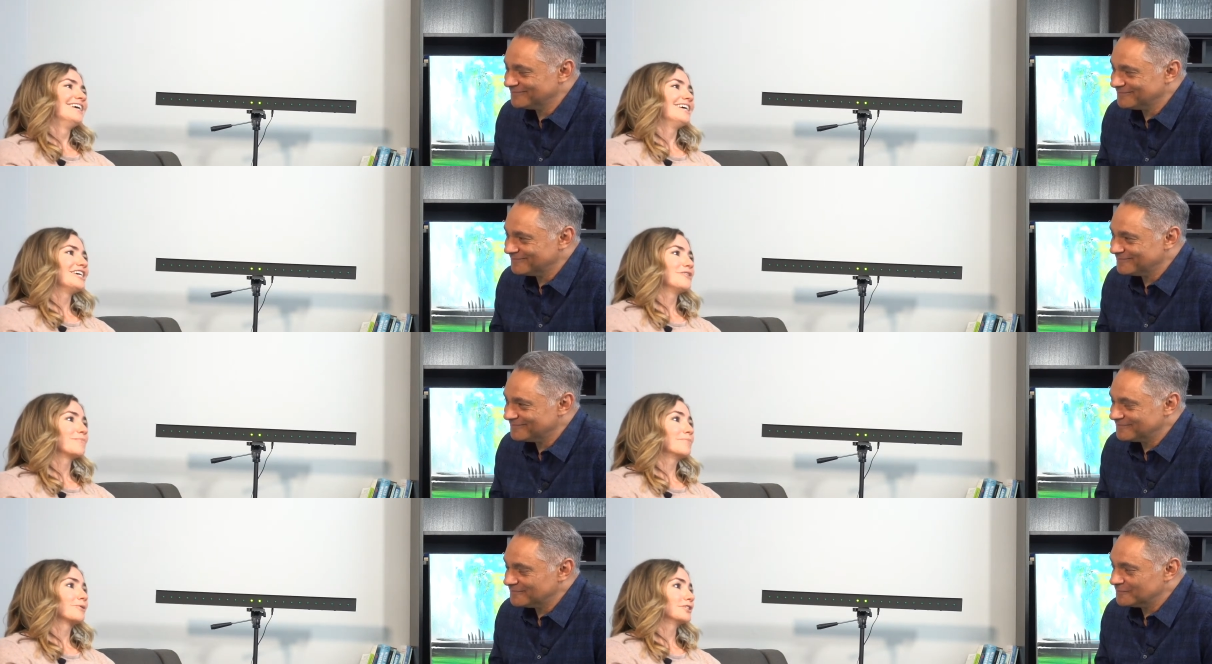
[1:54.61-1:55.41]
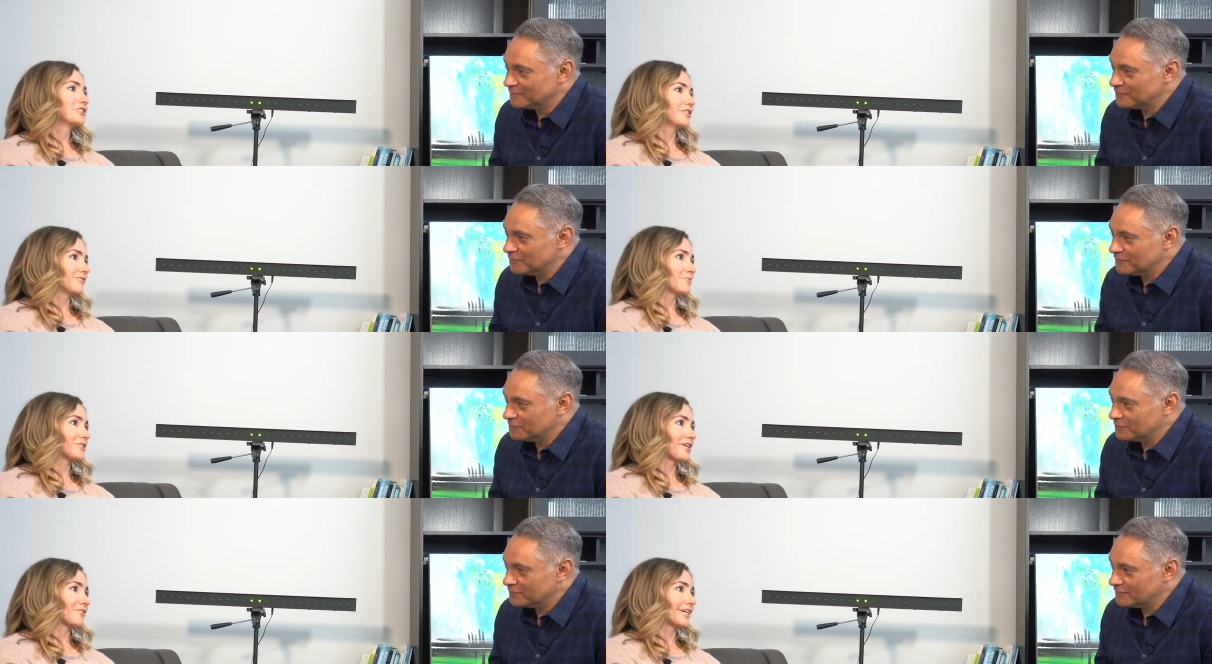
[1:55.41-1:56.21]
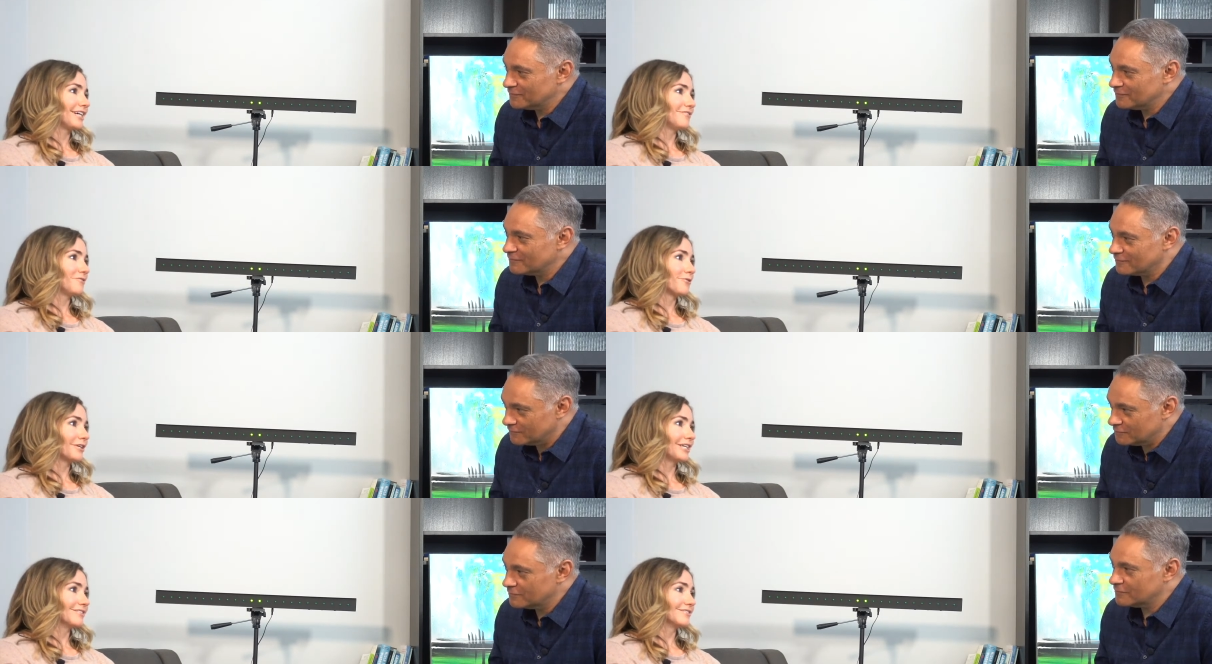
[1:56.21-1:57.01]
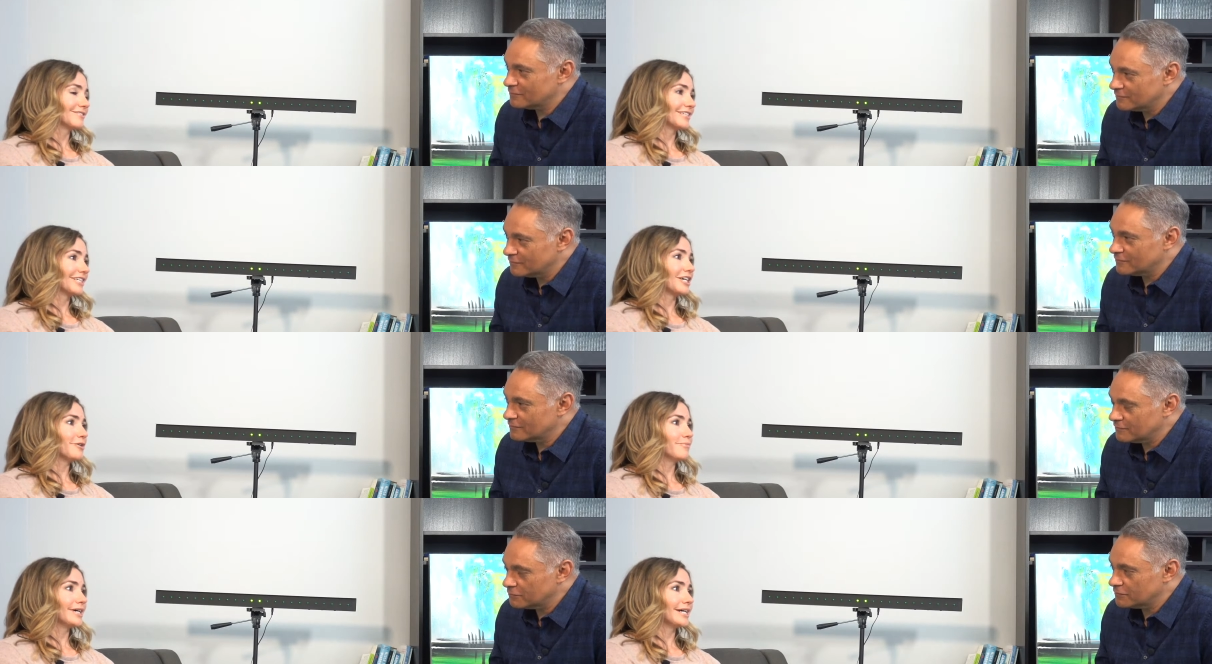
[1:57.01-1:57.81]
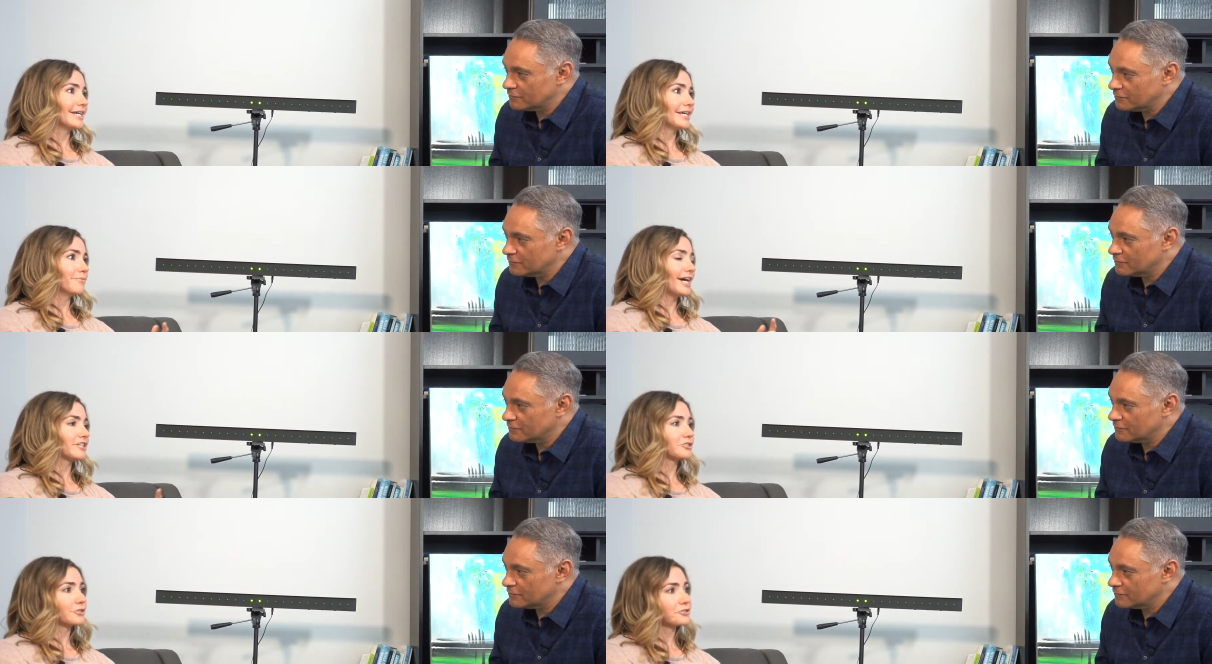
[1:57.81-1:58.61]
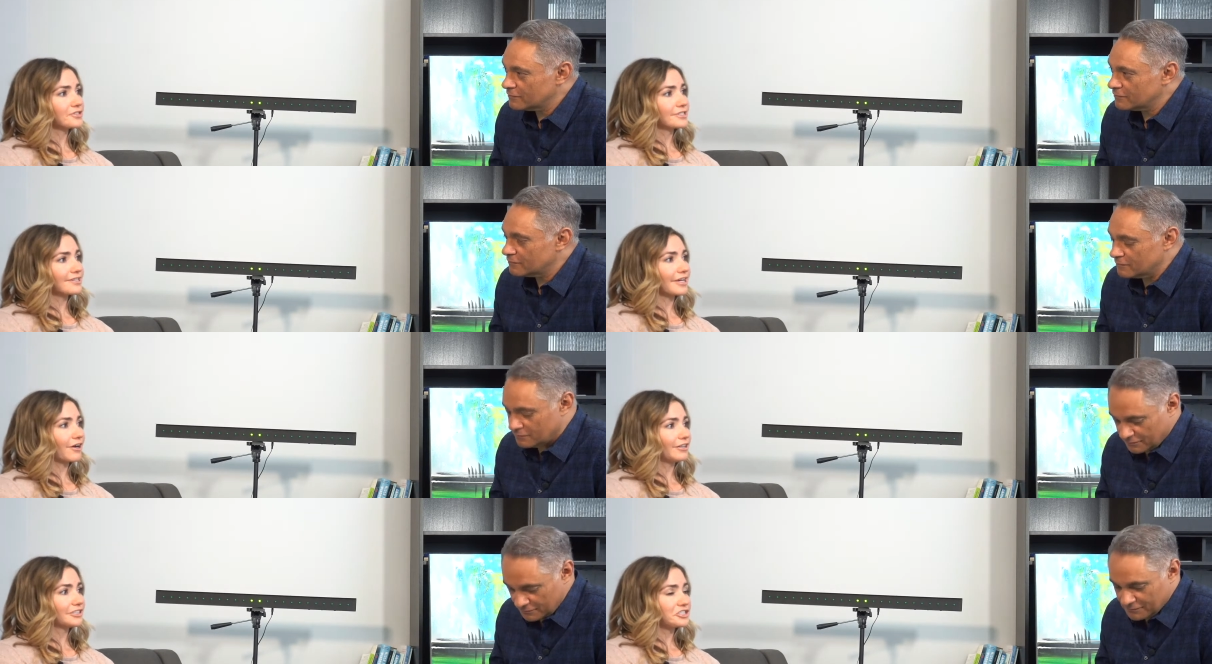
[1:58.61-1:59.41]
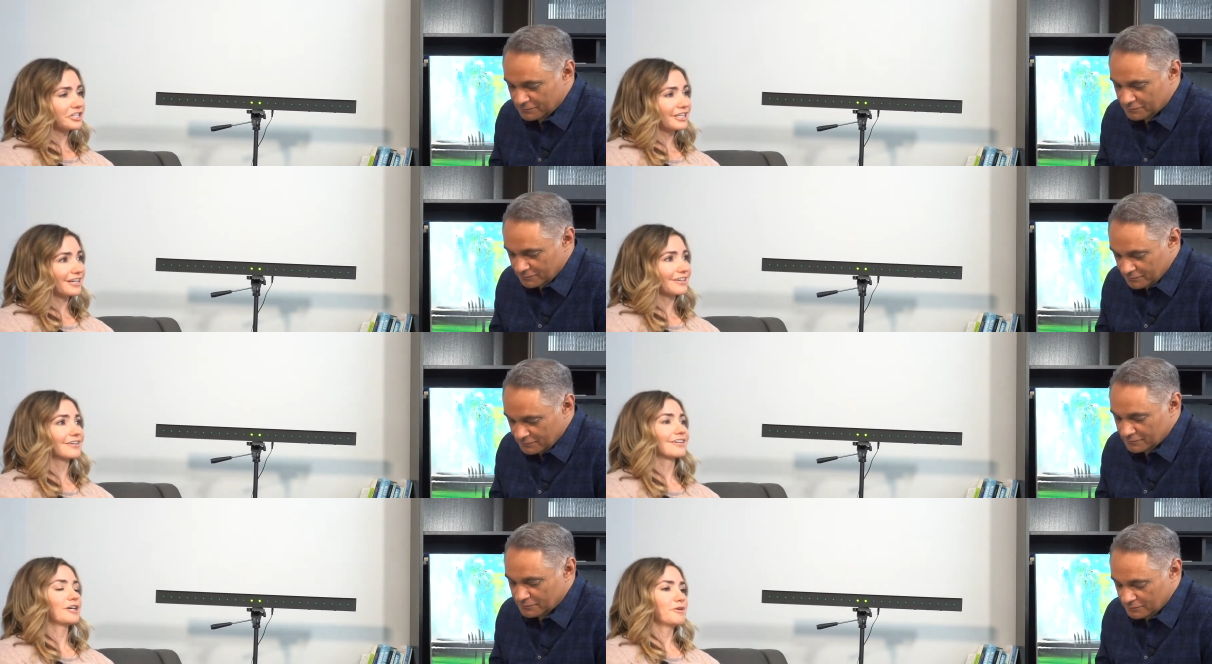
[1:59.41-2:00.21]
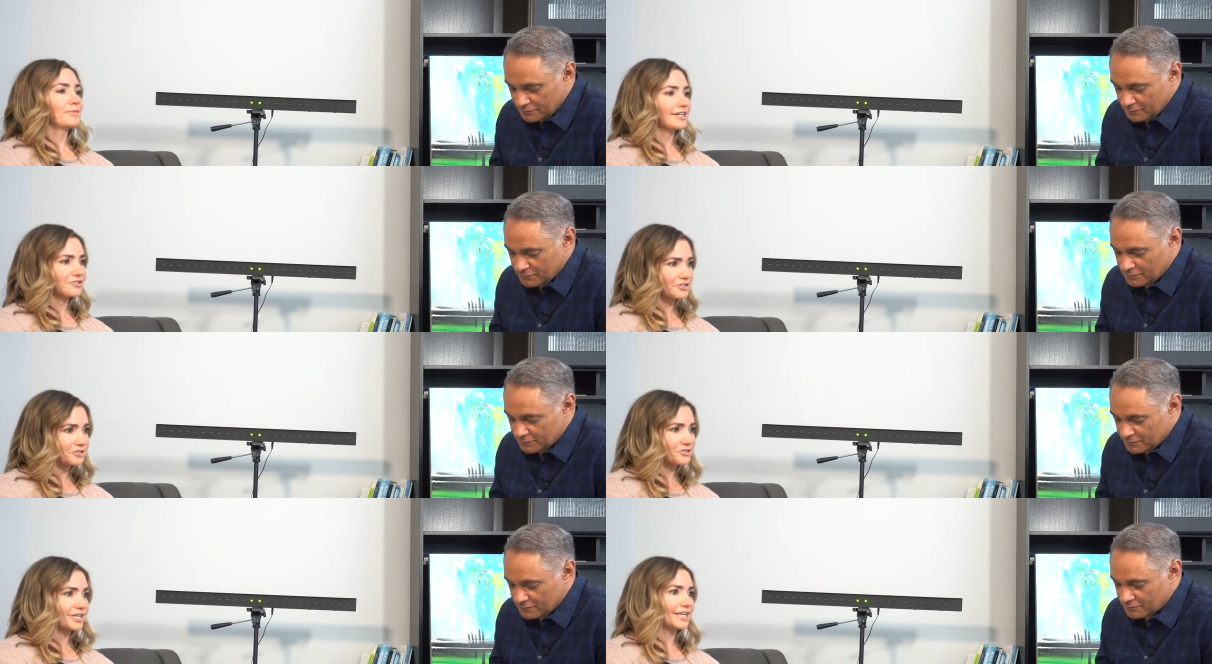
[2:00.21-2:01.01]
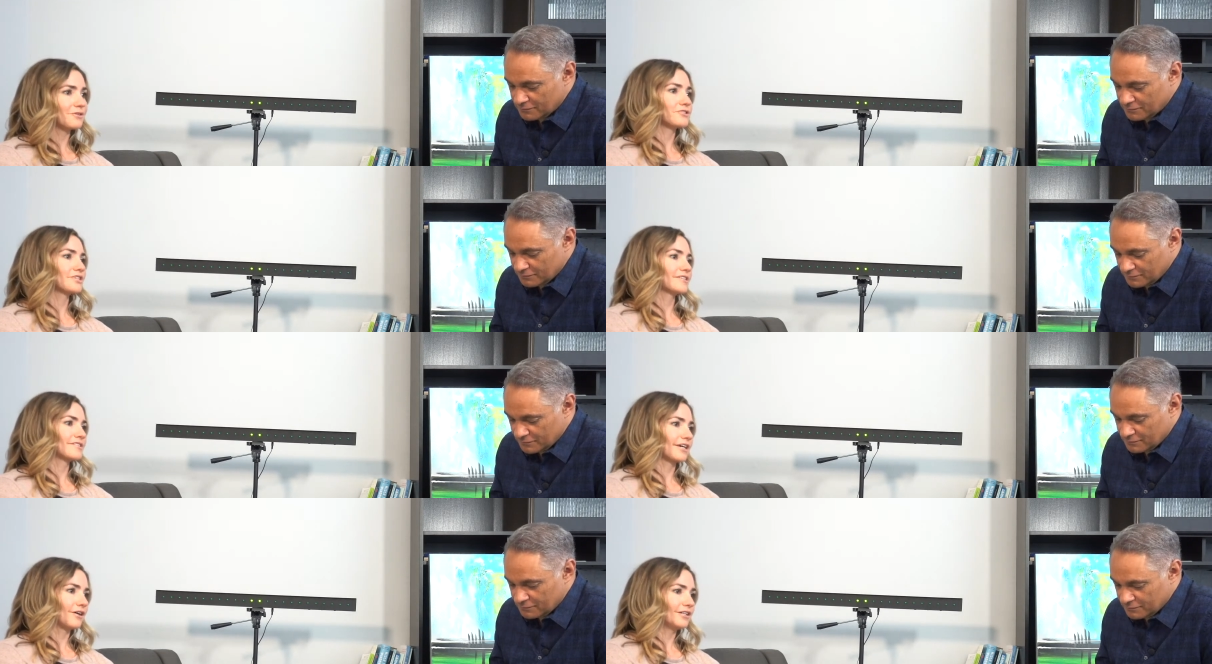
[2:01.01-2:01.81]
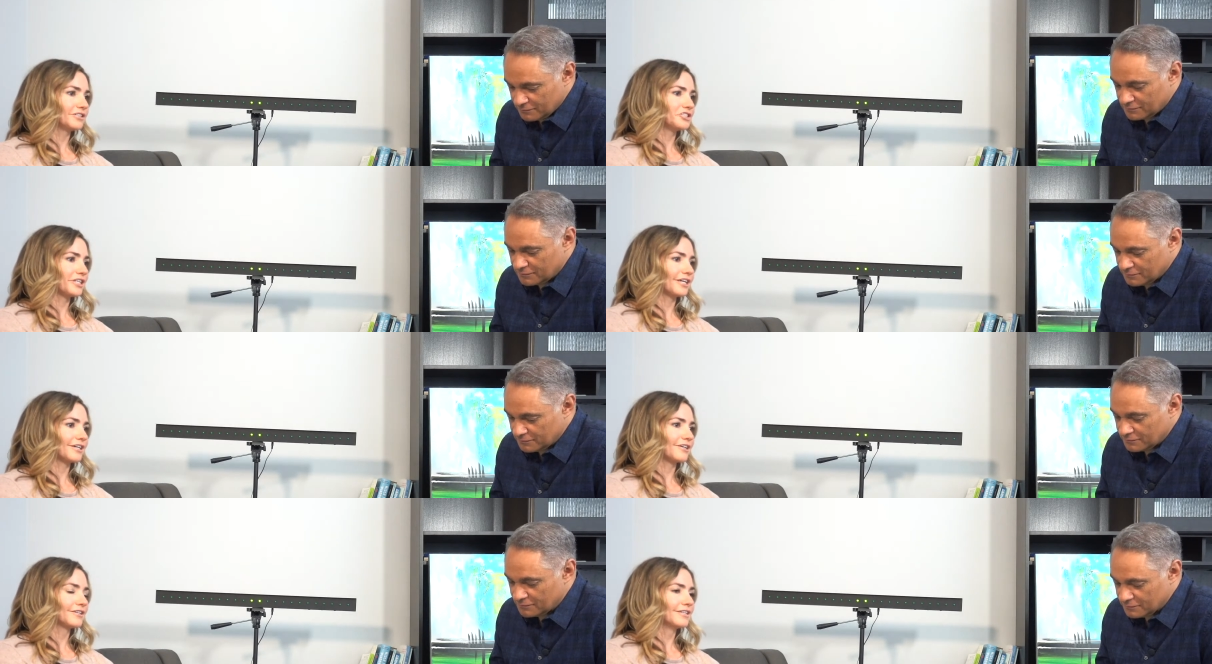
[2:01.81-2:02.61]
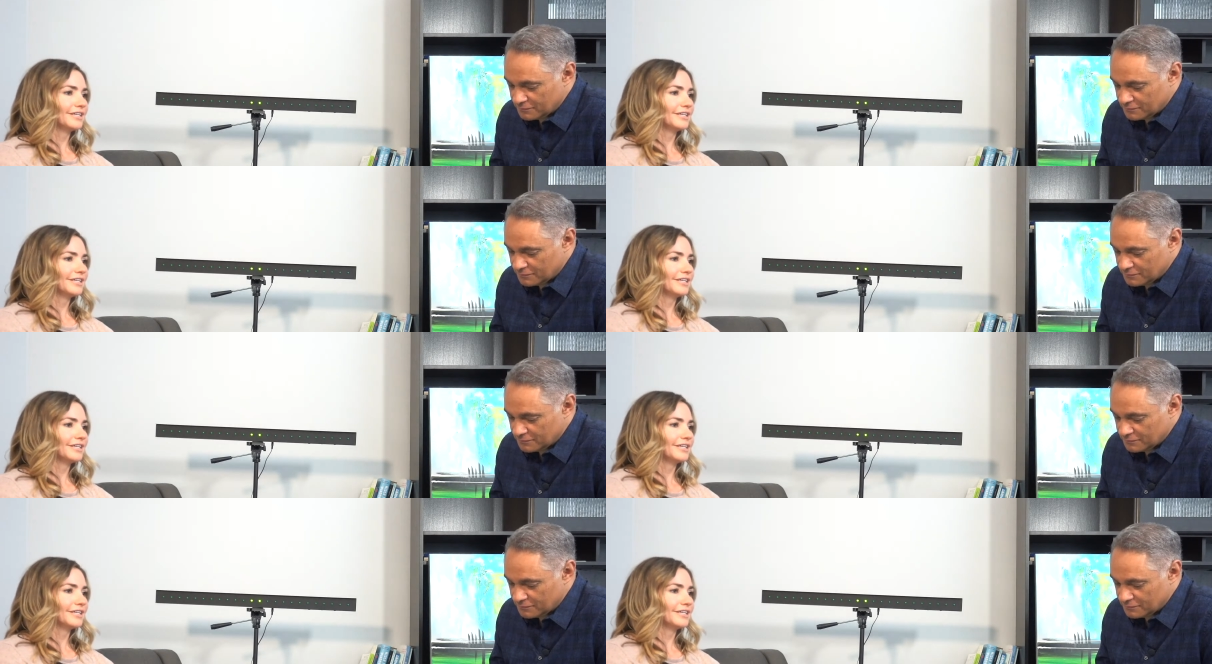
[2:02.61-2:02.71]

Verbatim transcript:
Speaker 1: um, I'm originally from Southern California. I got my bachelor's in psychology there, got my master's in counseling psychology there.